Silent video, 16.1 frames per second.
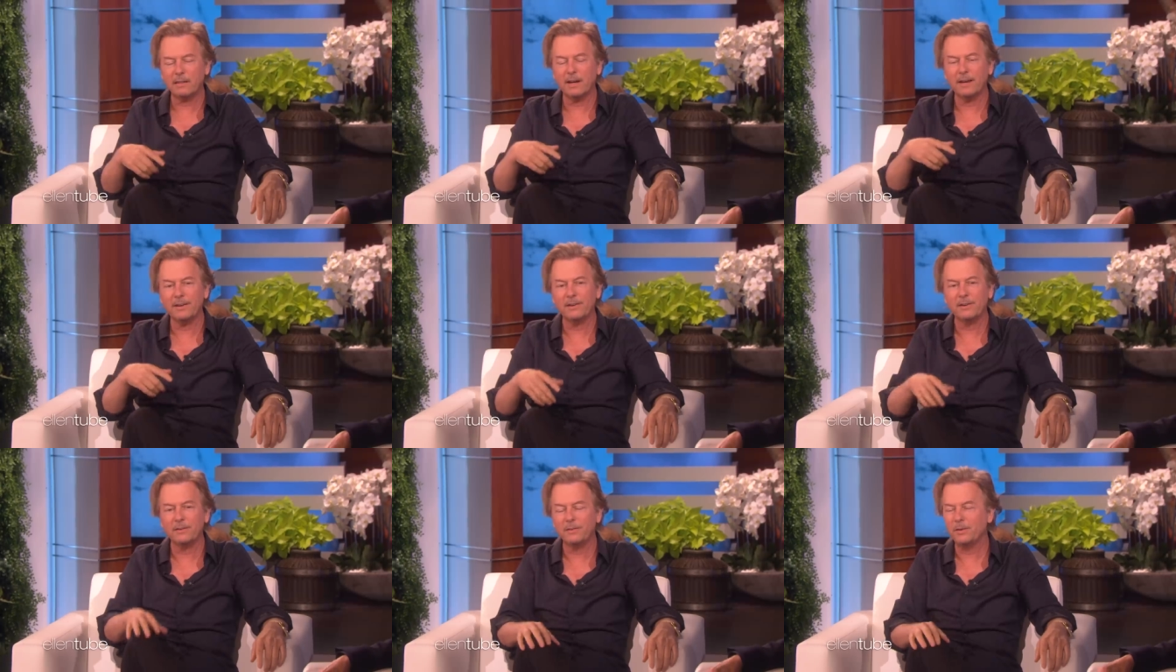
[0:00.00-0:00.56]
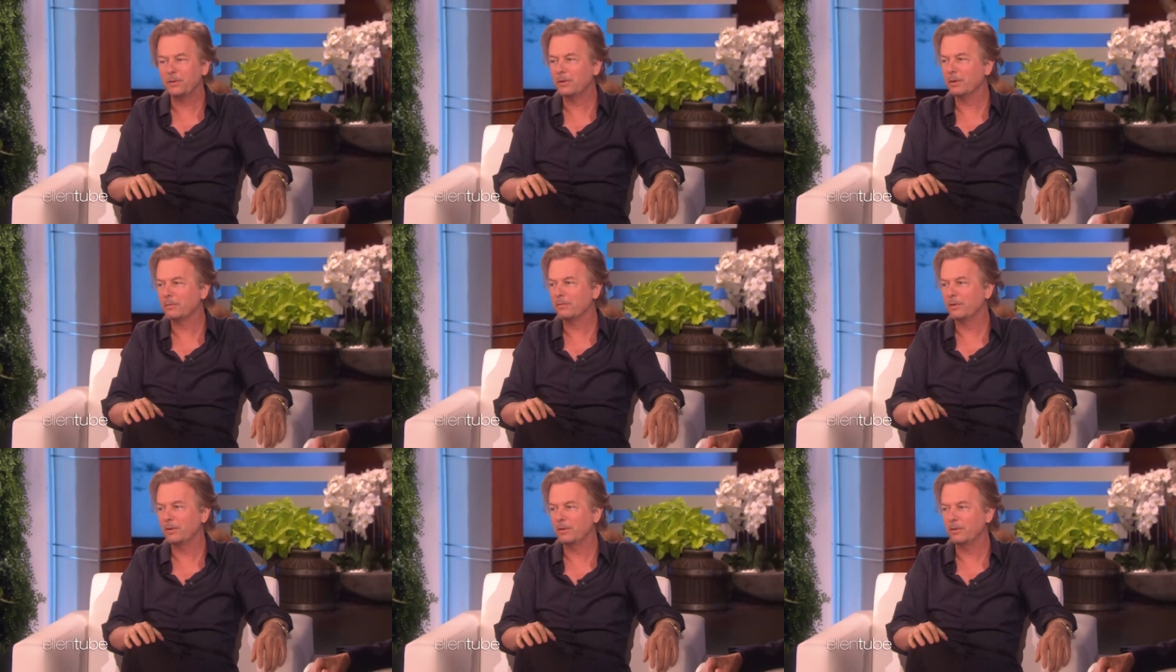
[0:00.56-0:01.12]
hi to her real quick
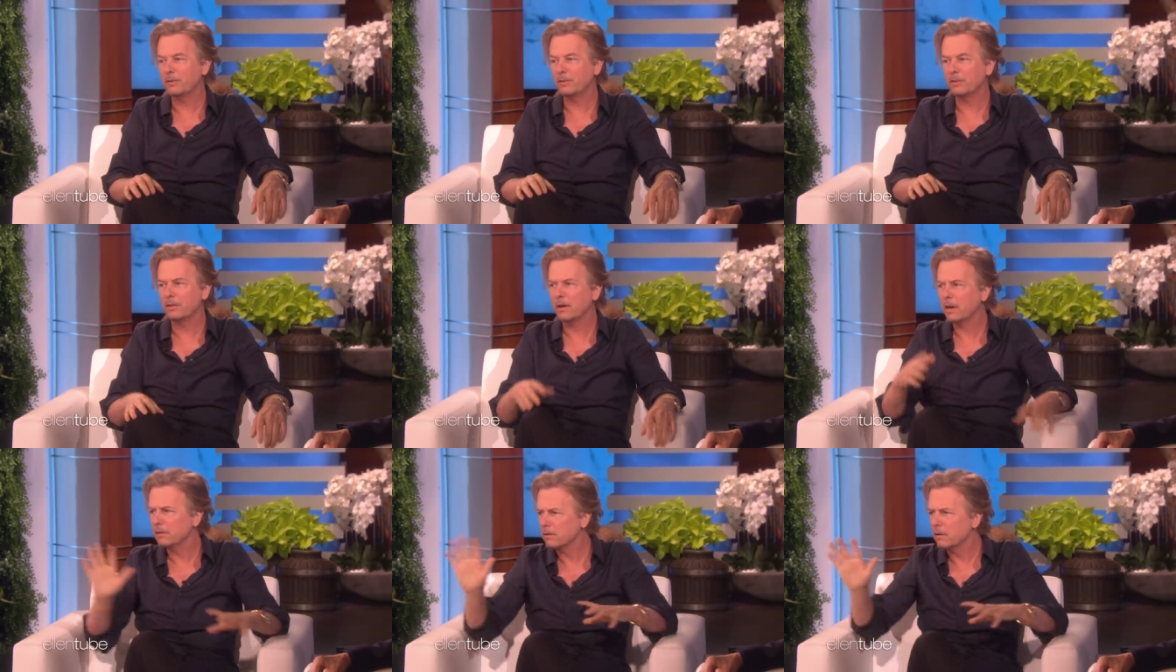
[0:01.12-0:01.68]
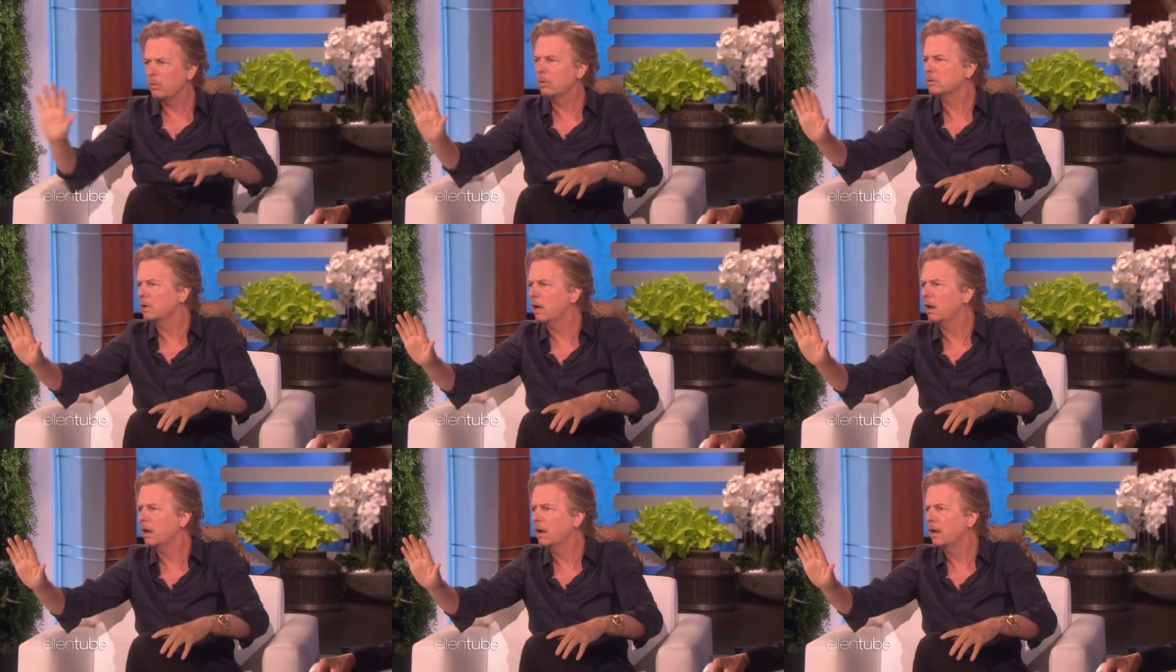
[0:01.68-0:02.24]
before we do this? And the guy's like, what's
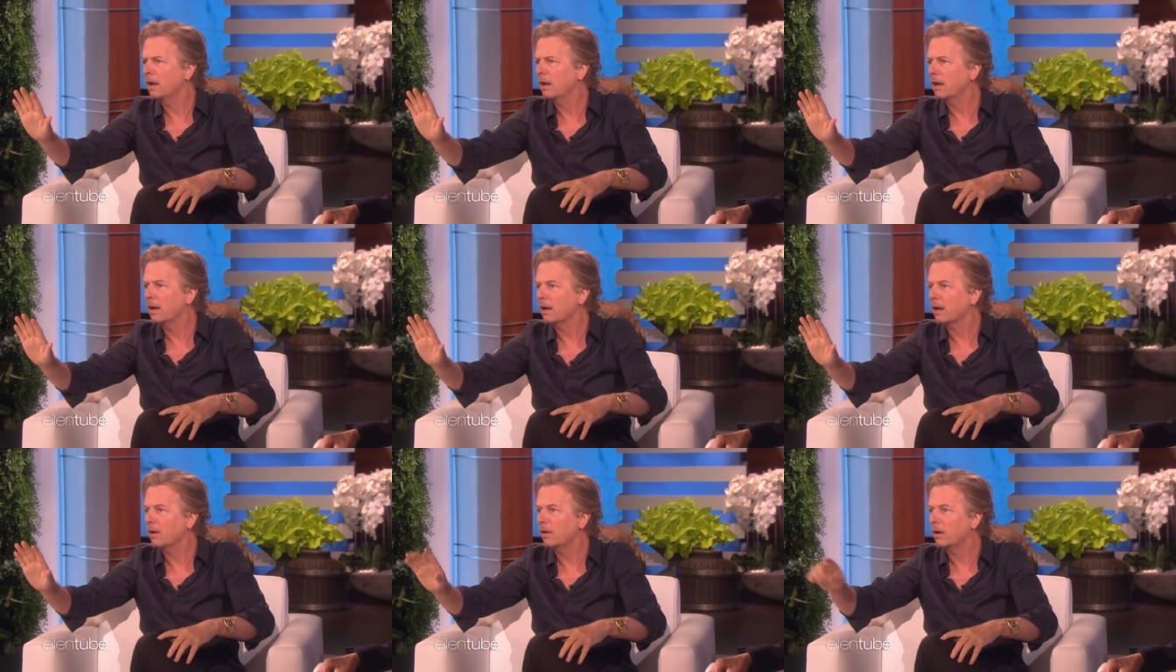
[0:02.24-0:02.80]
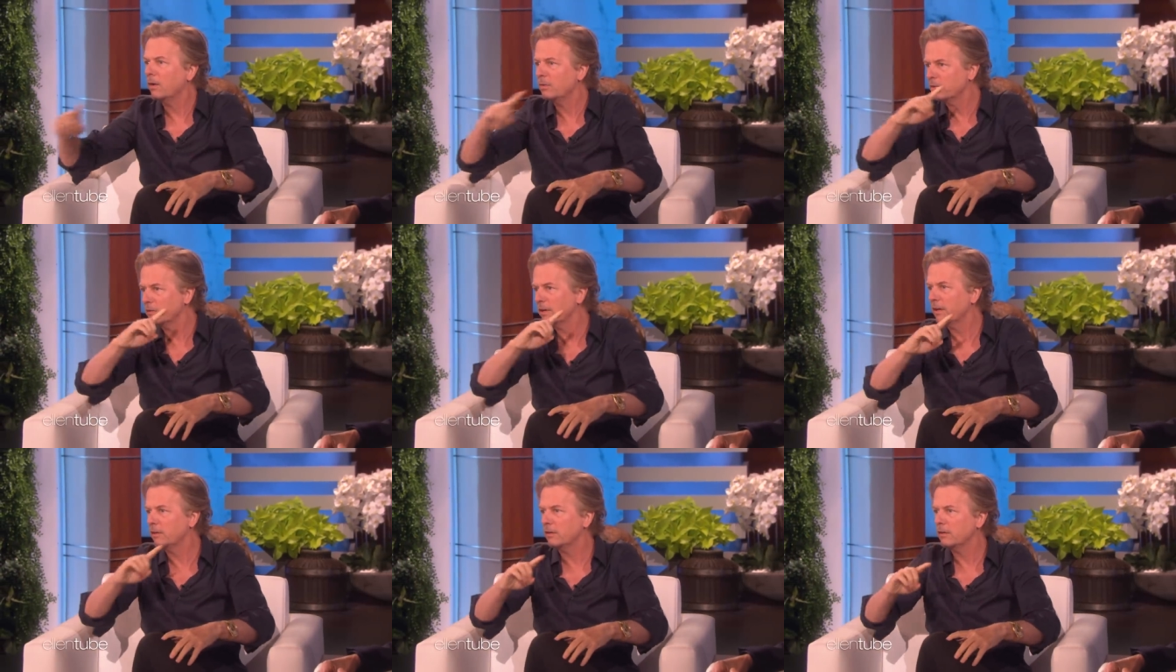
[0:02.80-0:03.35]
that? And I go, I want to
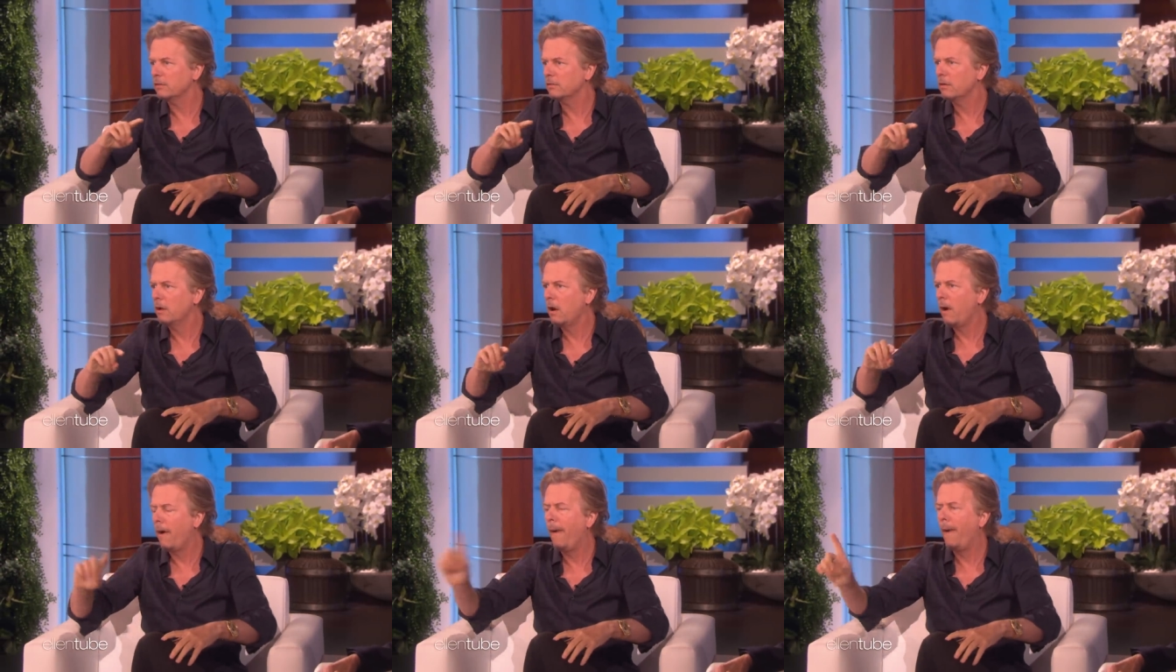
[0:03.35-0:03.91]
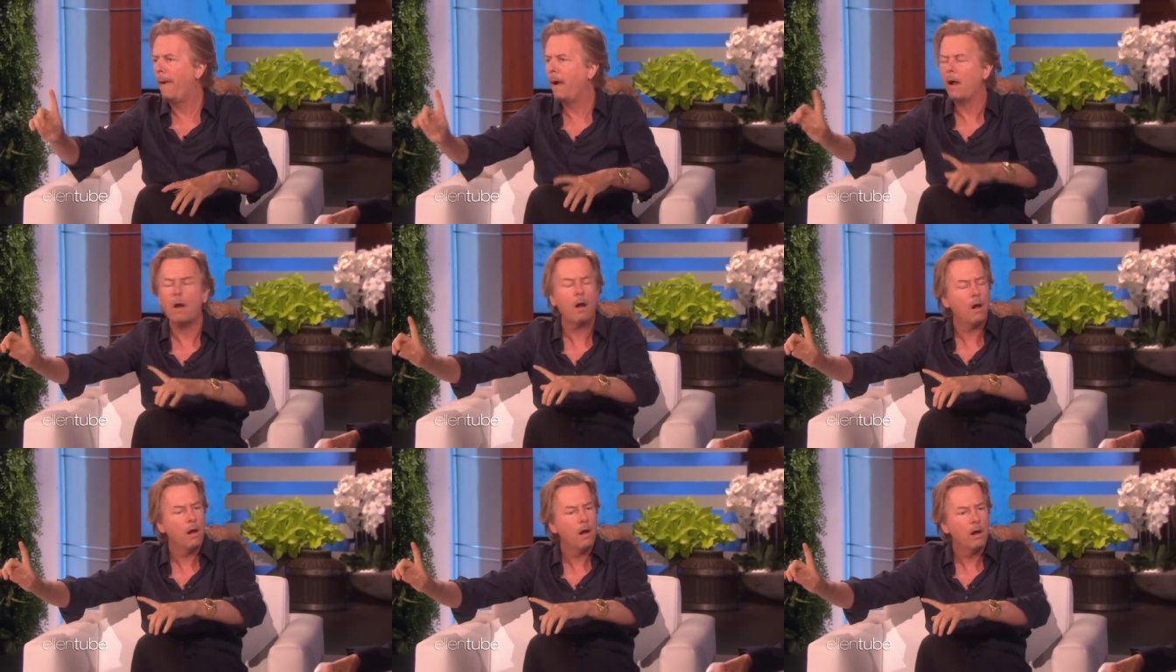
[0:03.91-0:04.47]
say hi to her. He goes, oh, hang
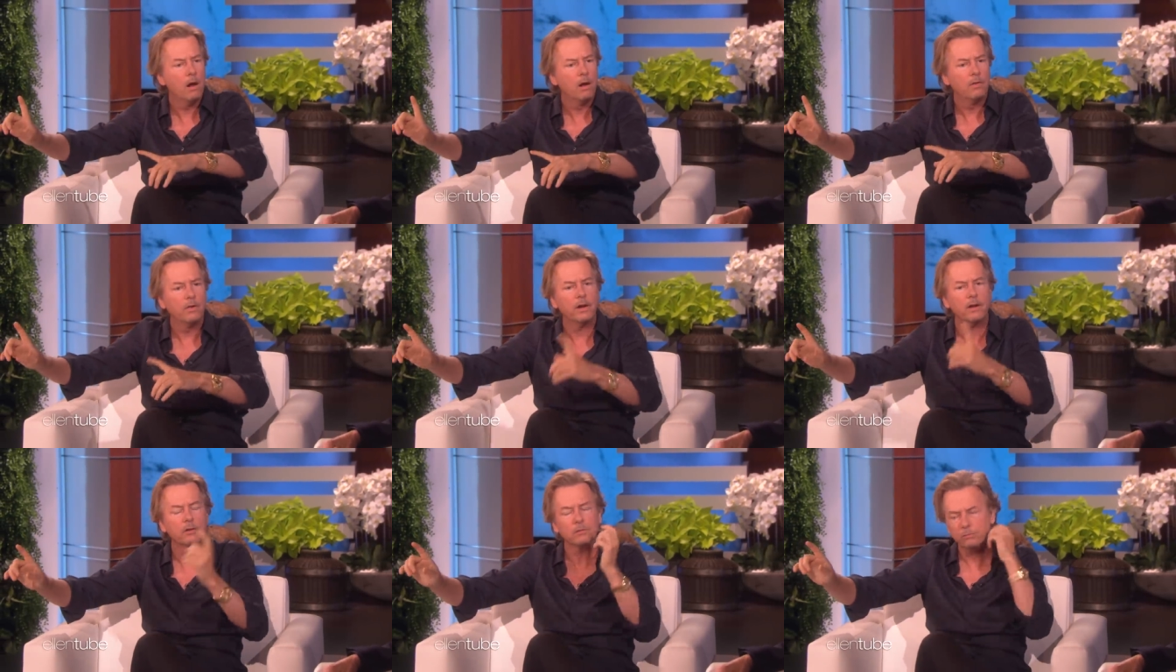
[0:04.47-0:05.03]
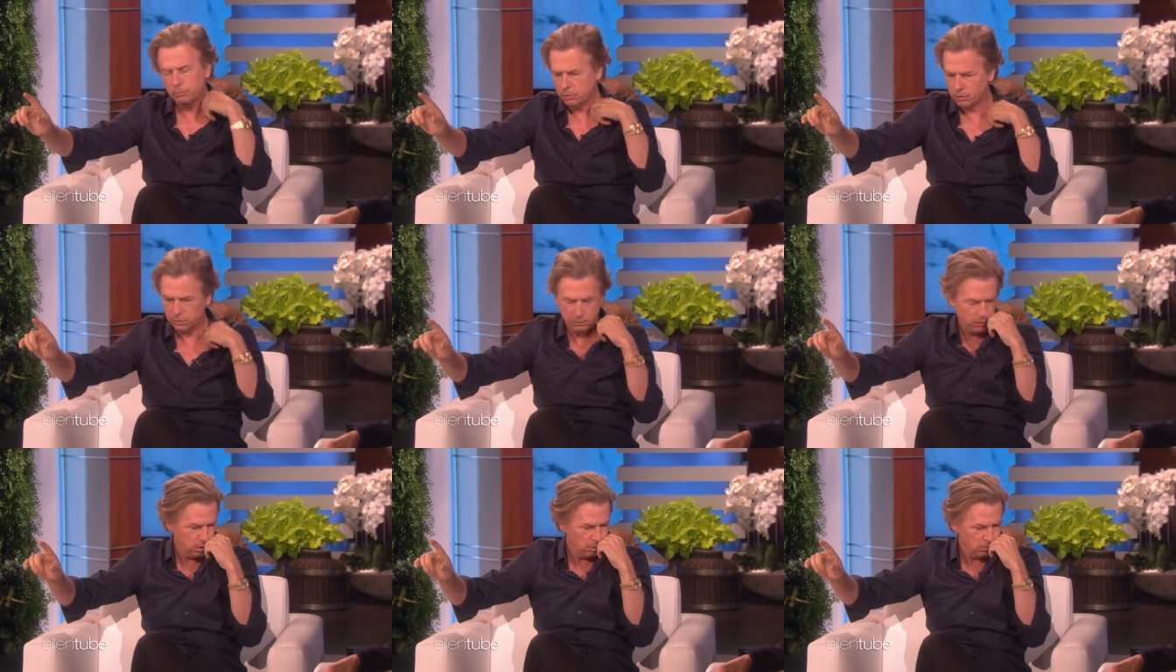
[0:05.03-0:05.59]
on. Then he goes,
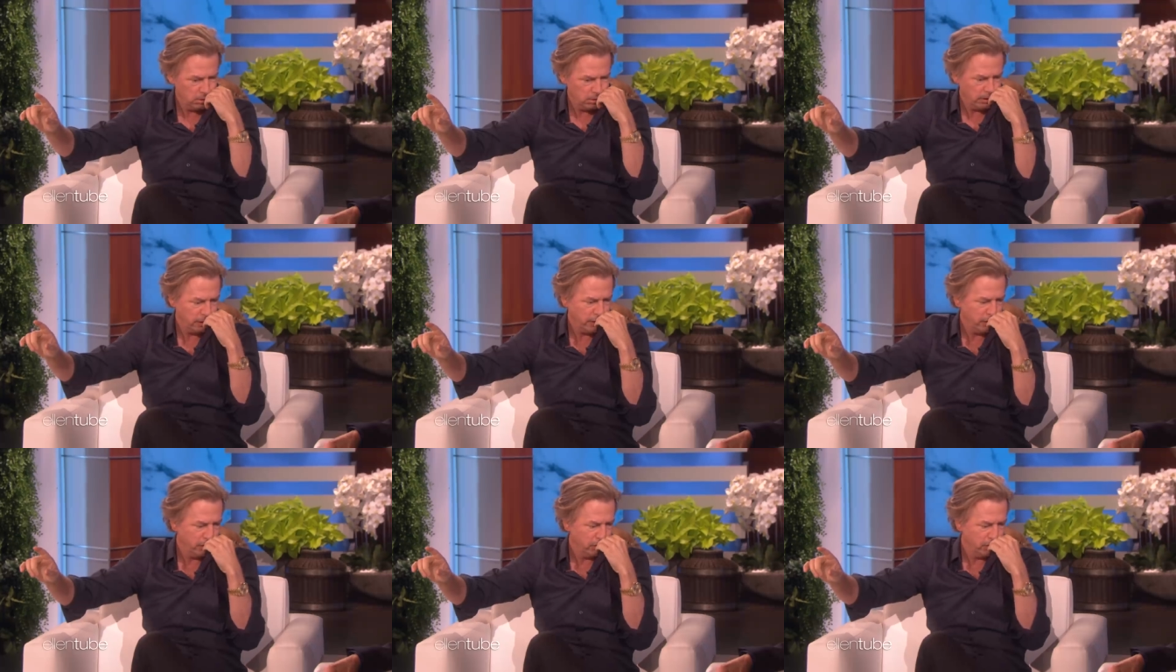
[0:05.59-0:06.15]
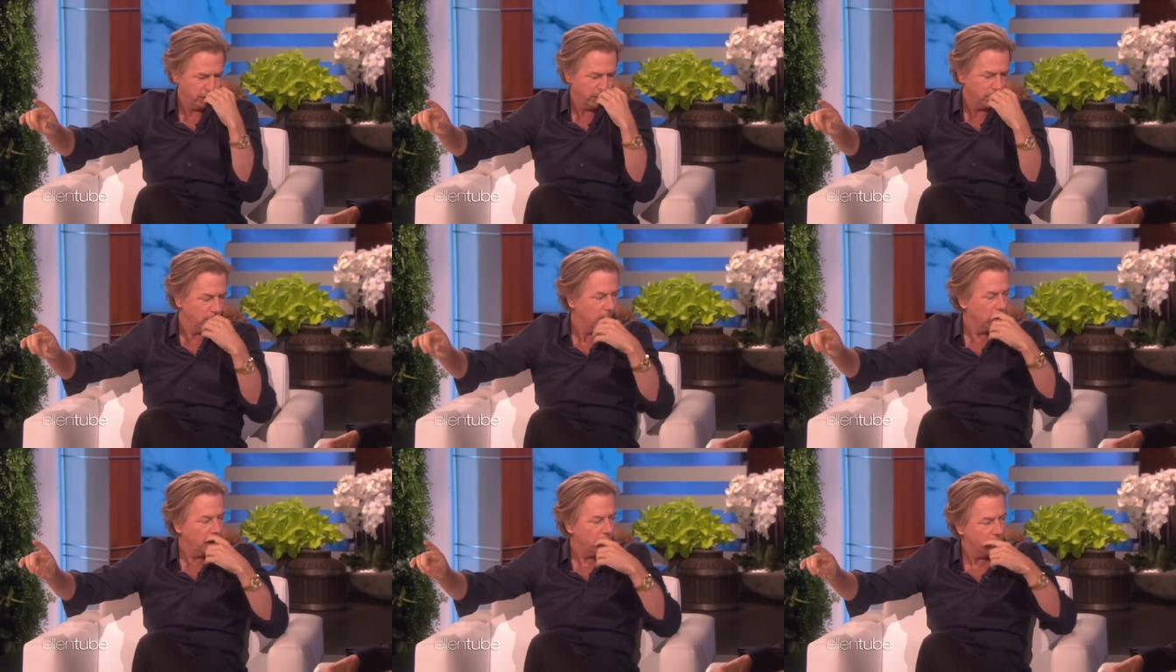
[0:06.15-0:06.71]
Psh. Uh, eagle, eagle.
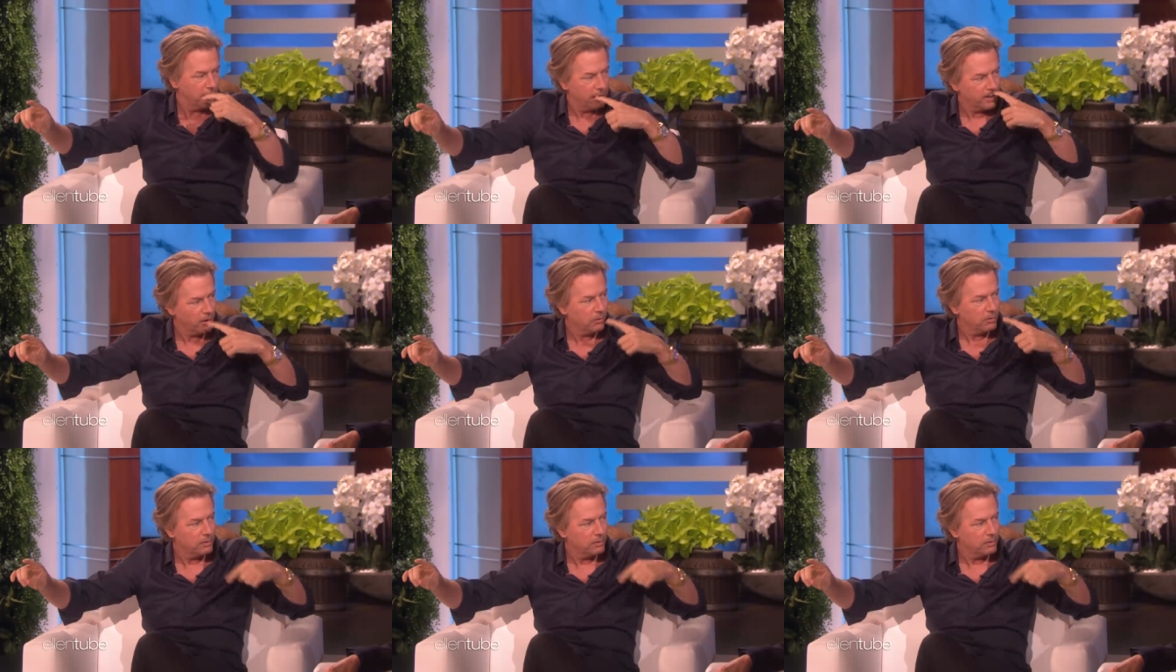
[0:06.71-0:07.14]
And then they go,